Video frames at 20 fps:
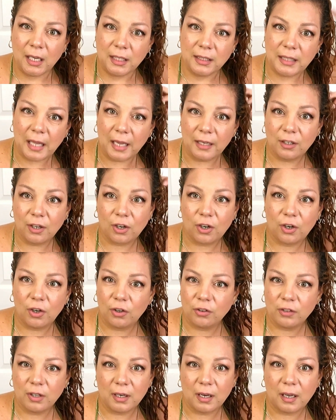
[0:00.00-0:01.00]
then the
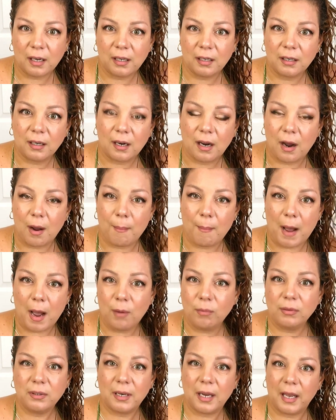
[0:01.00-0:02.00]
curls are not gonna come
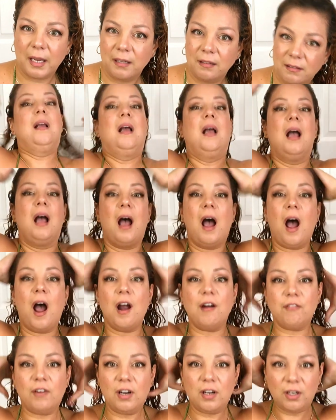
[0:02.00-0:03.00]
out nice.
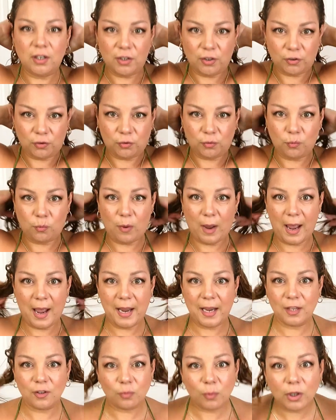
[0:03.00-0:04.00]
However it looks wet
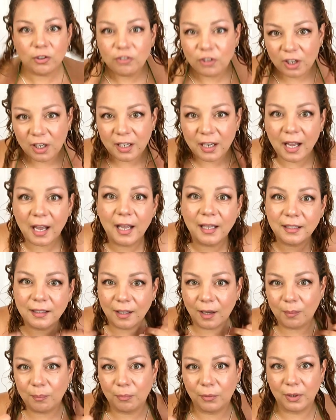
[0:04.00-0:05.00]
is what you're gonna end
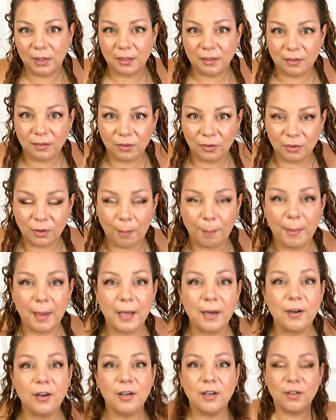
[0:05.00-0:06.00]
up with. So the
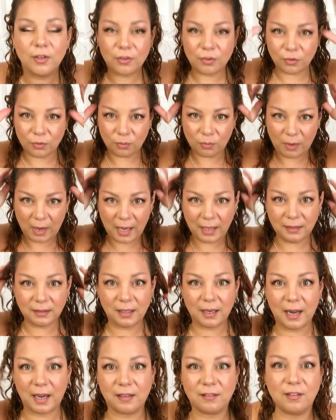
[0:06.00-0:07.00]
better it looks wet, the
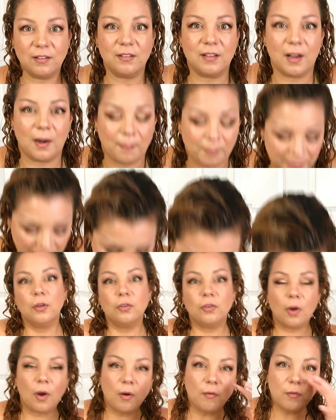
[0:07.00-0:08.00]
nicer it's gonna be.
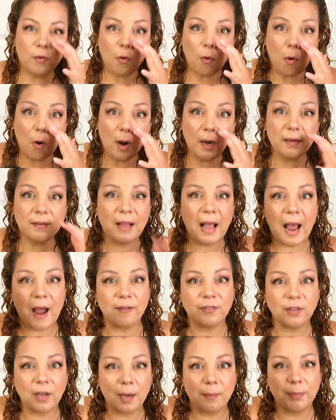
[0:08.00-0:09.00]
So of course,
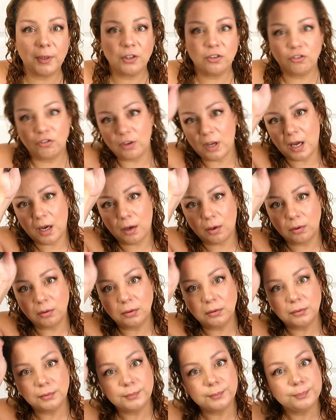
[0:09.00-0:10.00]
after I put gel,
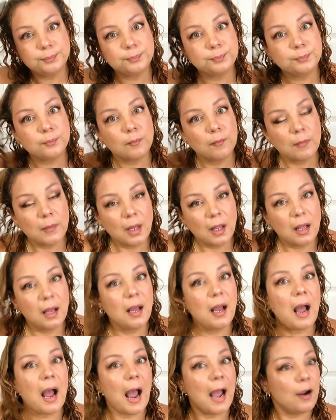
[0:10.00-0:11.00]

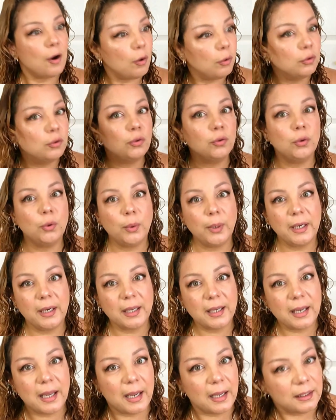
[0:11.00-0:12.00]
I go through it
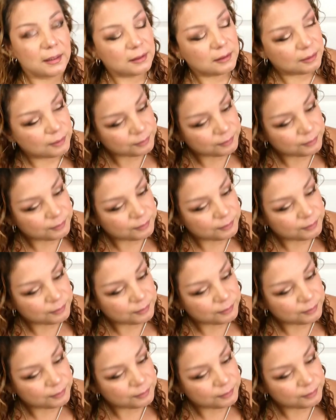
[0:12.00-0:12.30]
again.